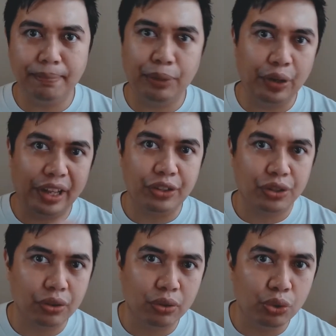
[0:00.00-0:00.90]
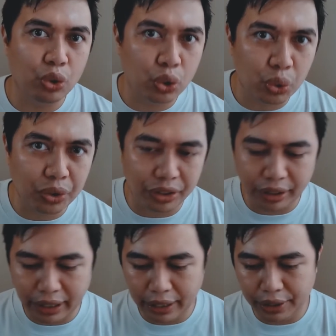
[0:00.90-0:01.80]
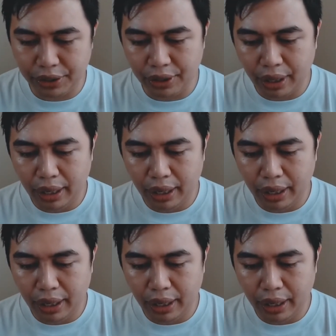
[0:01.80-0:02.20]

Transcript: but that's usually the case.